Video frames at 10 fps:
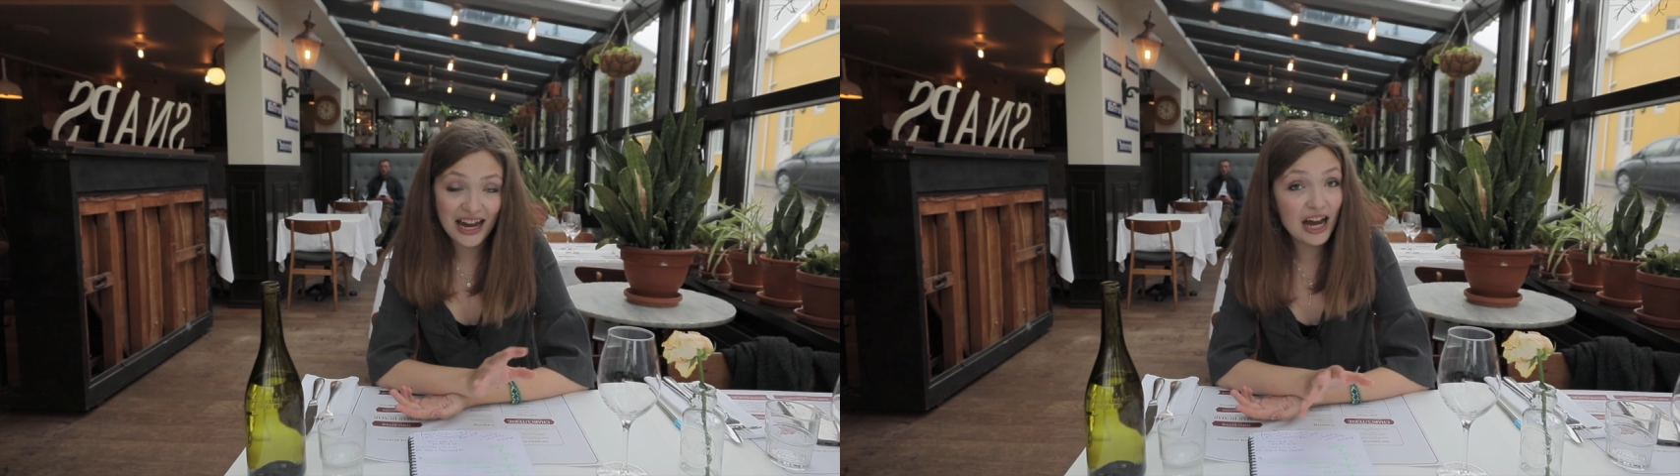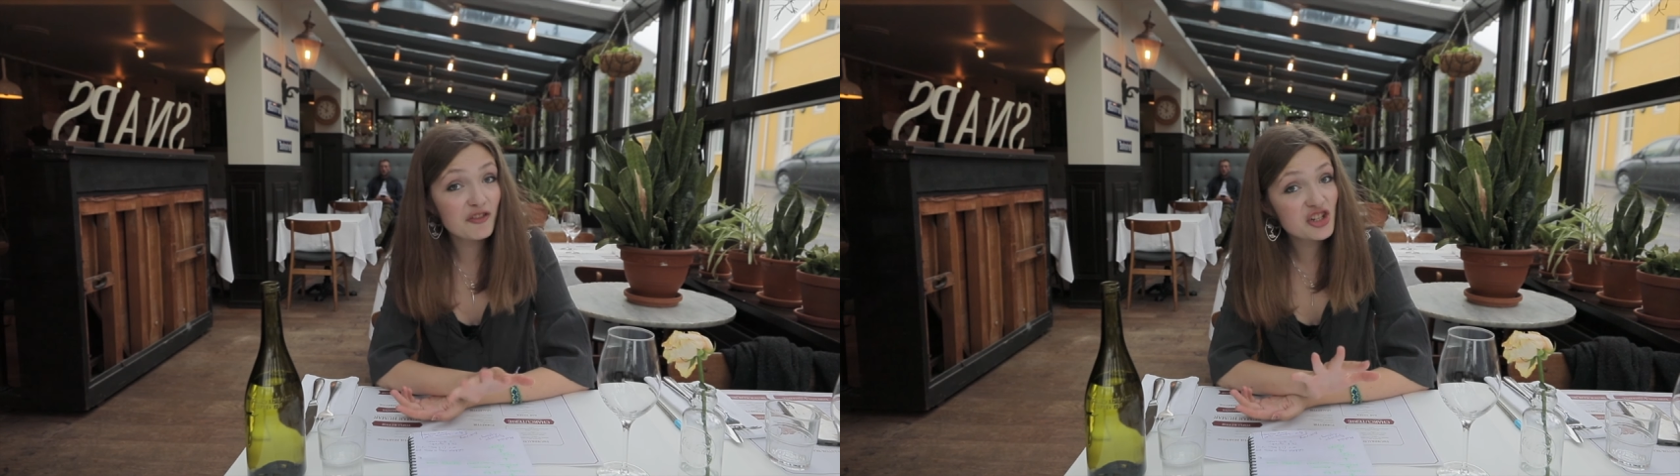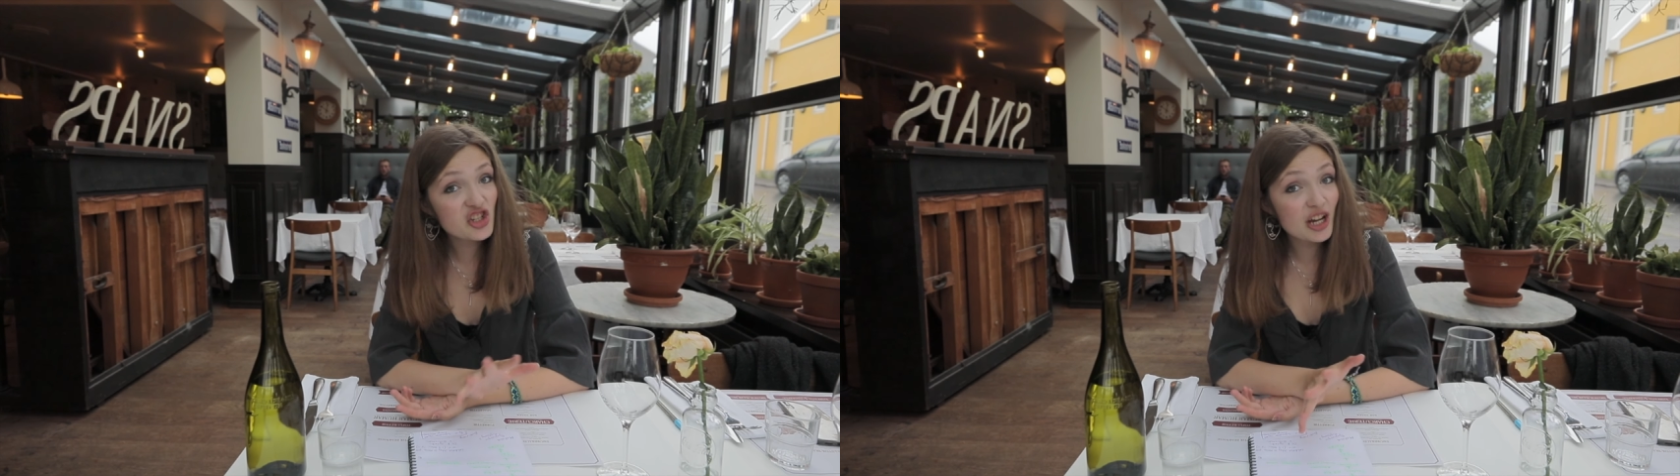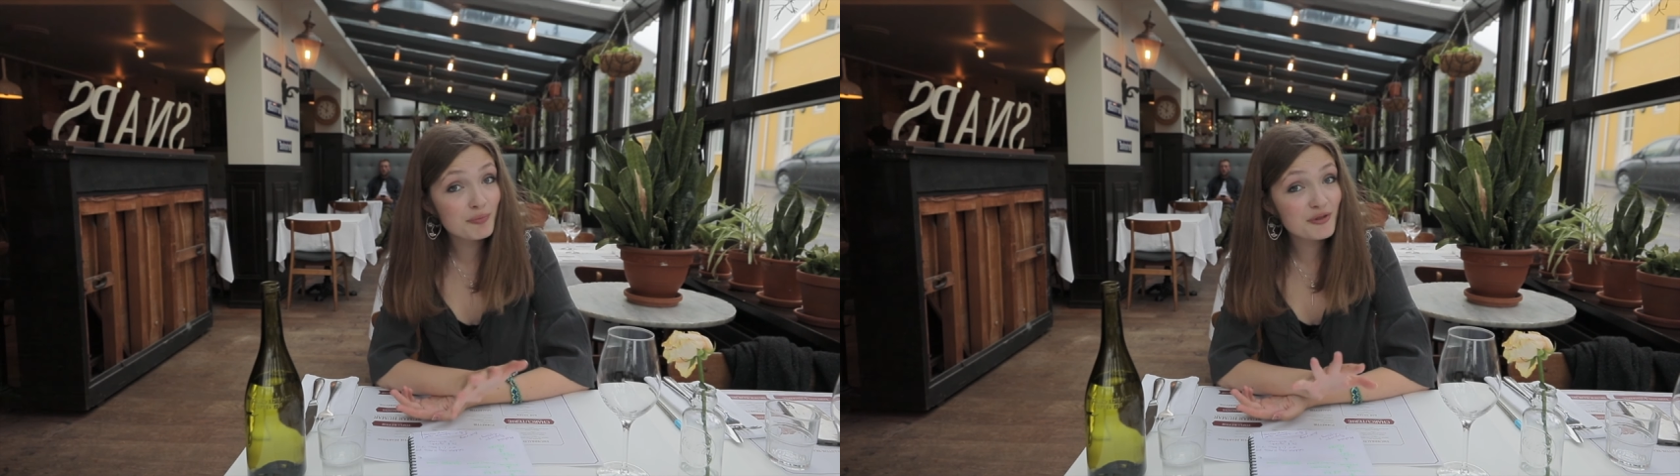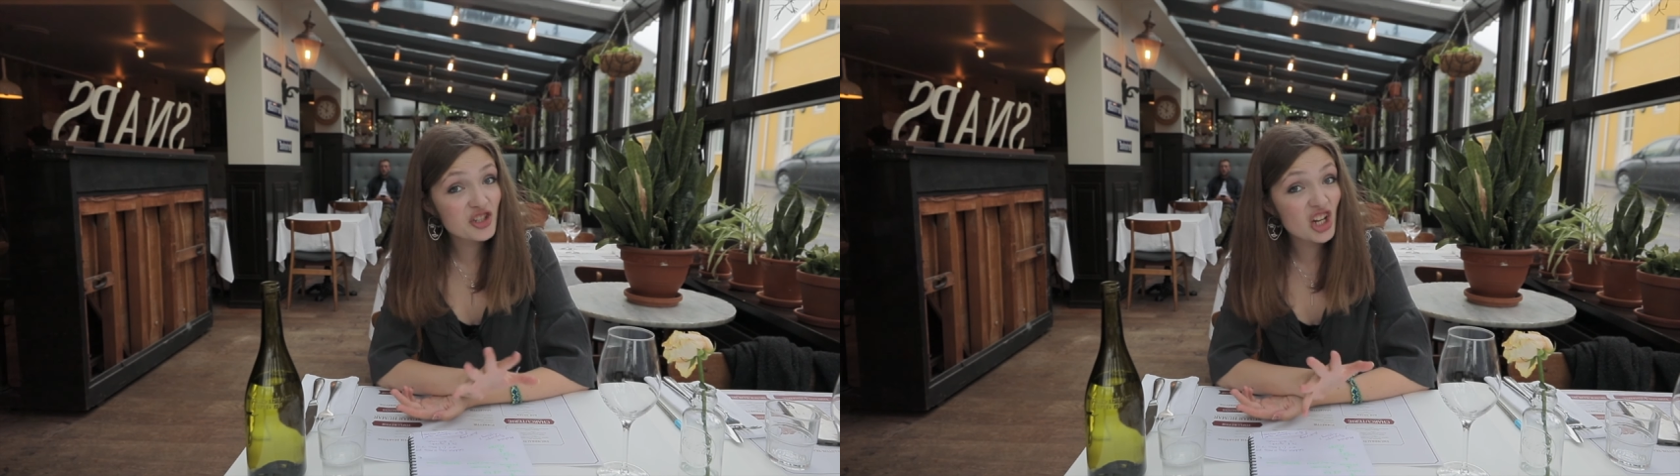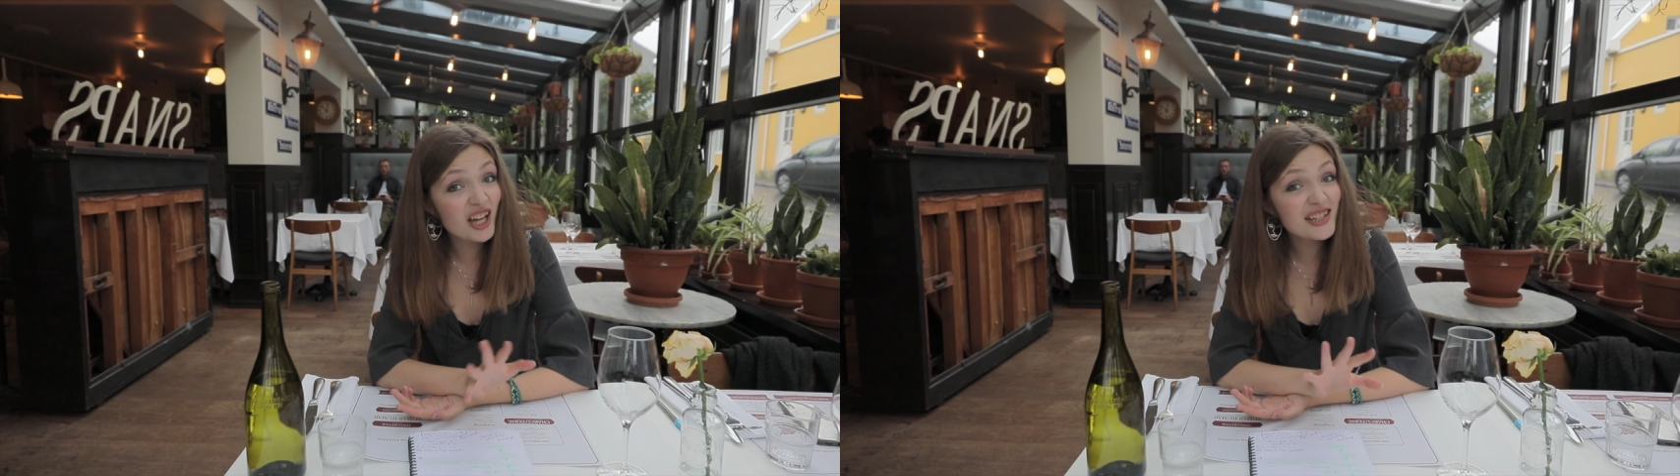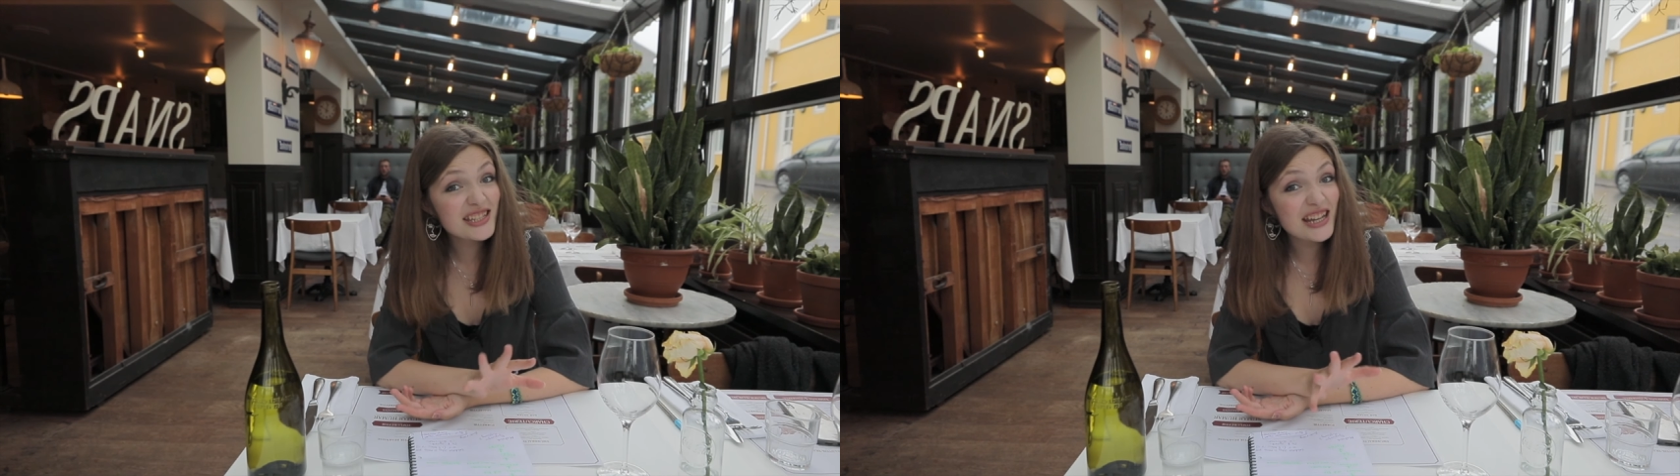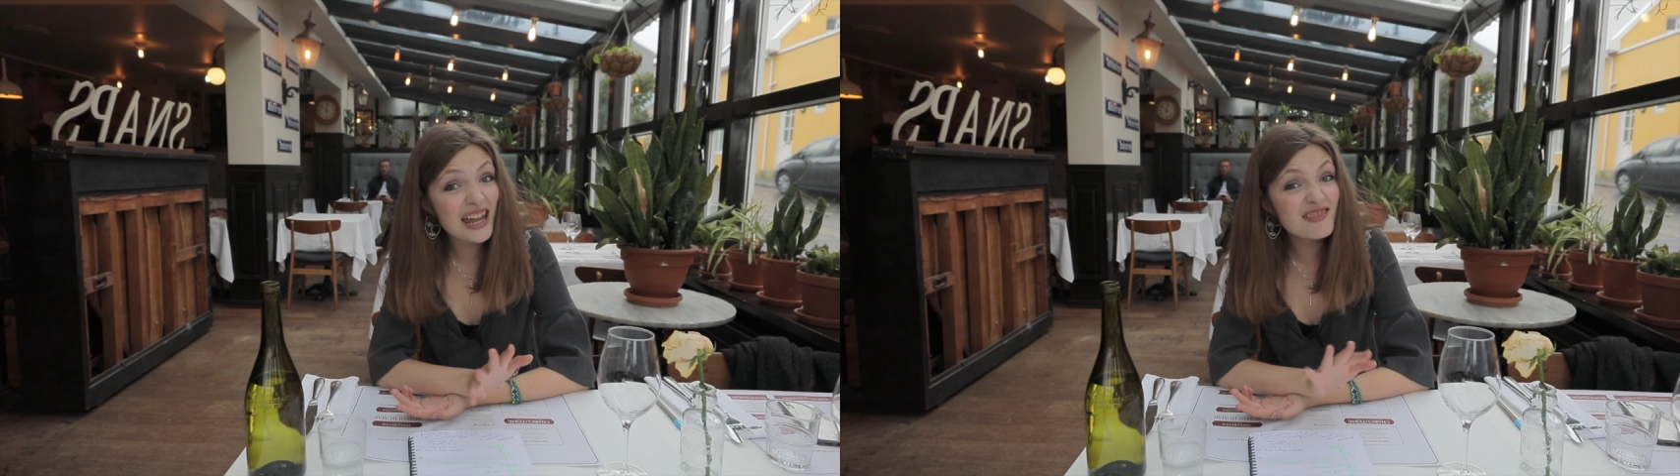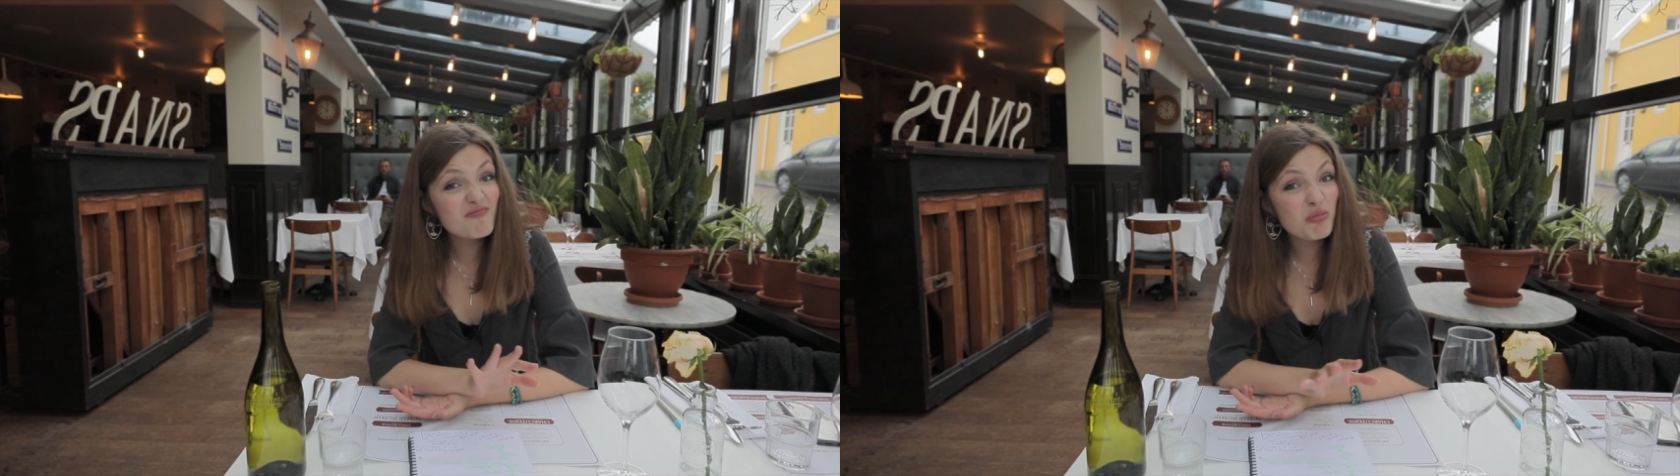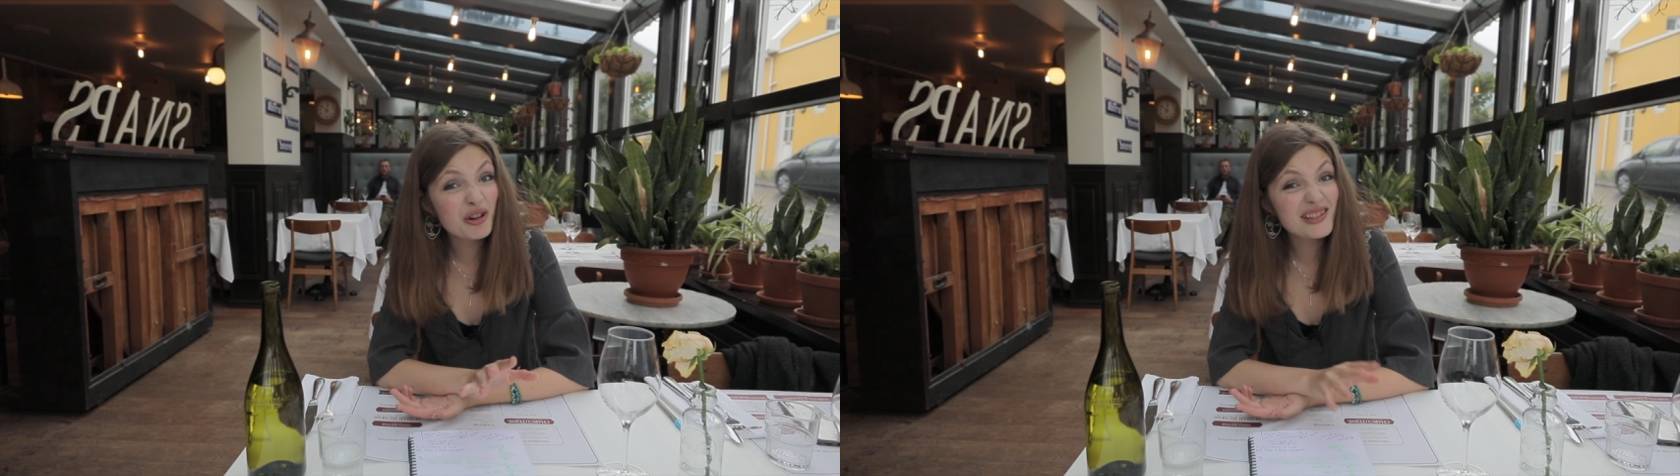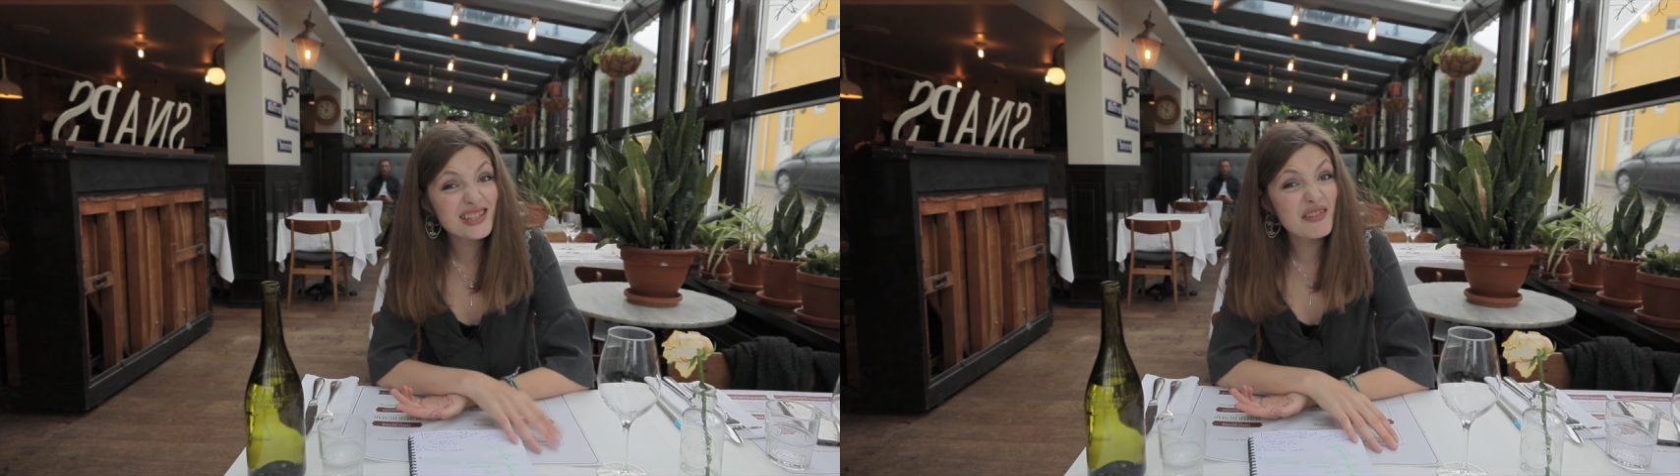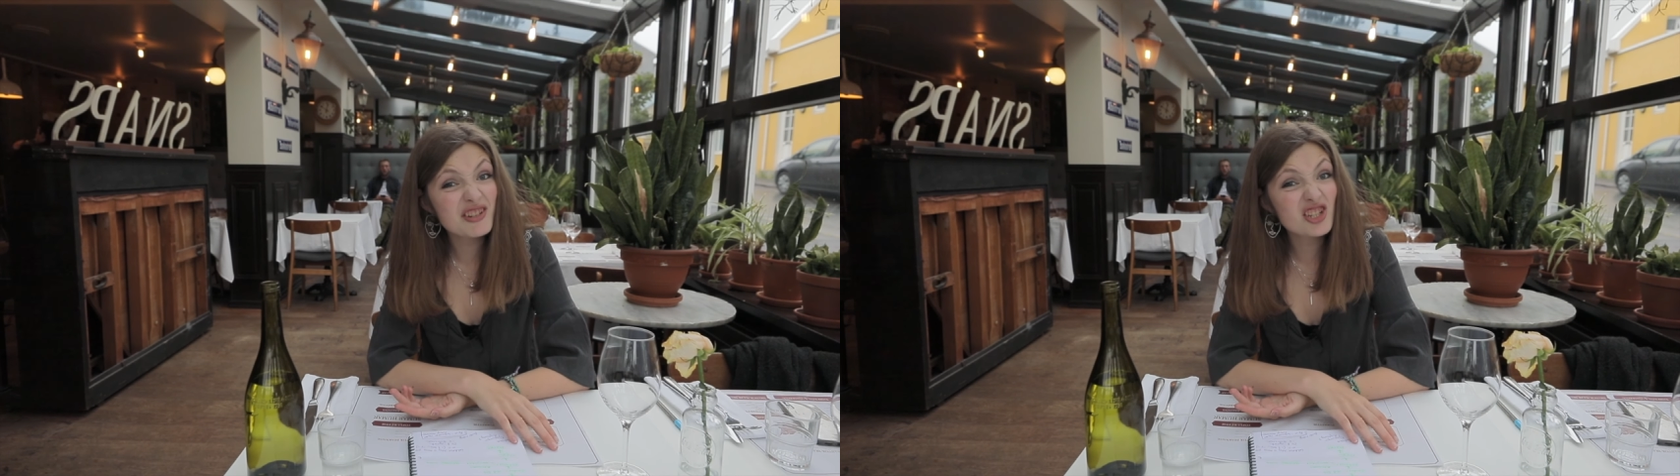Average temperature 10.7